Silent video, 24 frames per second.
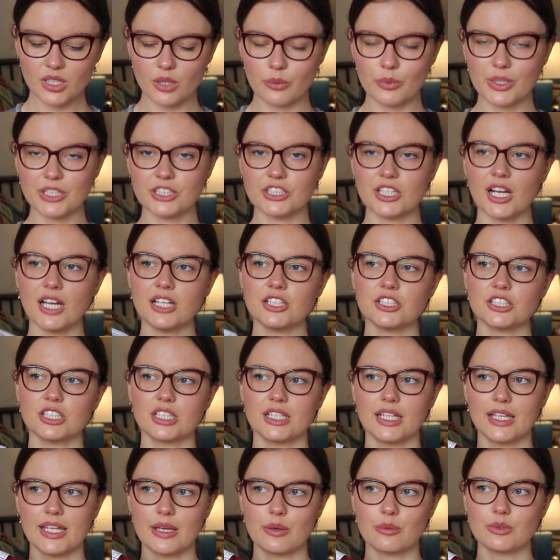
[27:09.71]
which
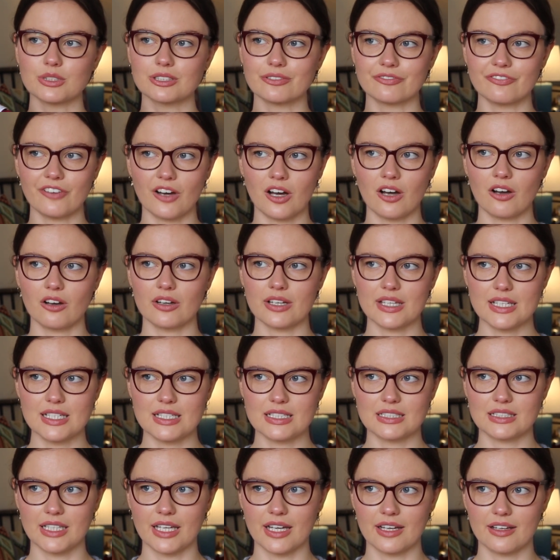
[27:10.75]
actually was far
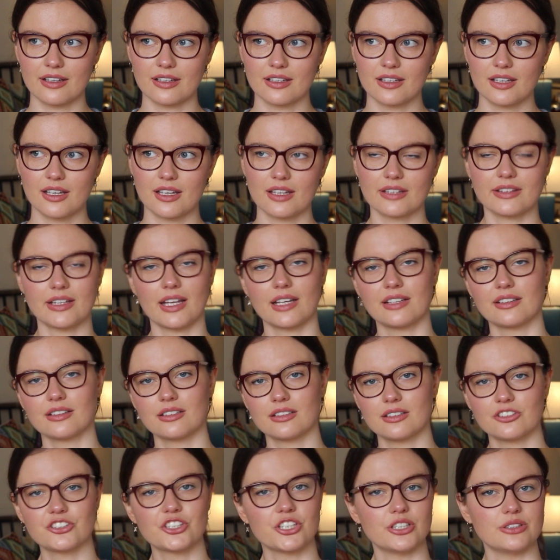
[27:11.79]
easier
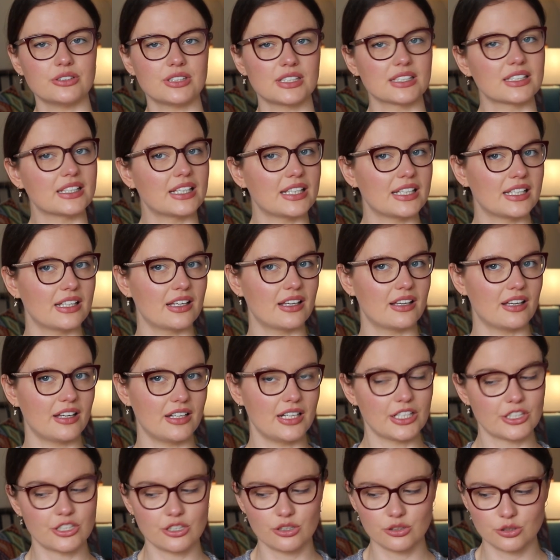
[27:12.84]
than choosing the
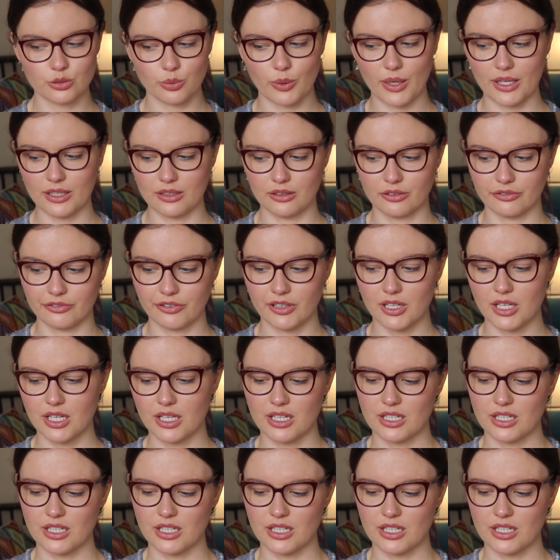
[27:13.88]
initial 12.